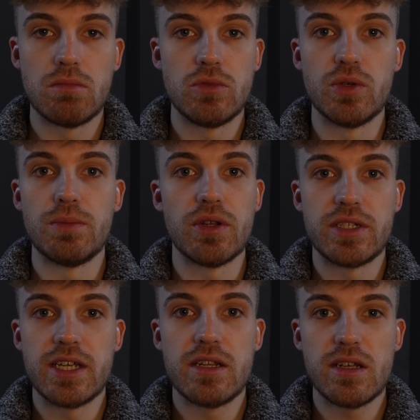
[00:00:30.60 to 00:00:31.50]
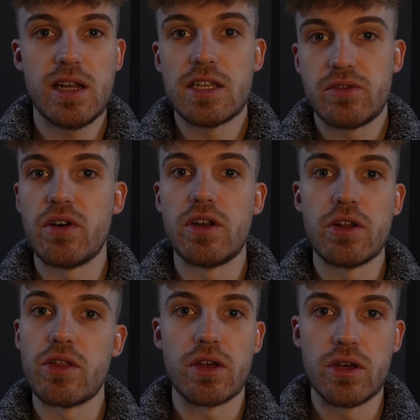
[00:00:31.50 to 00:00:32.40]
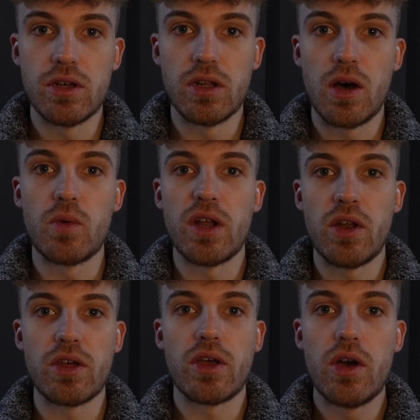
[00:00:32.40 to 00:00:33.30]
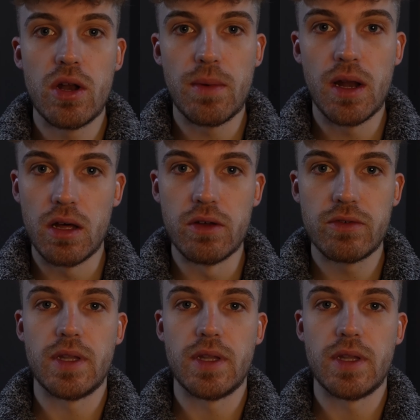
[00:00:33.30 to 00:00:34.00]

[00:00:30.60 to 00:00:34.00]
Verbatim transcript: jump on Tinder, let's find another girl. I want another girl in my life.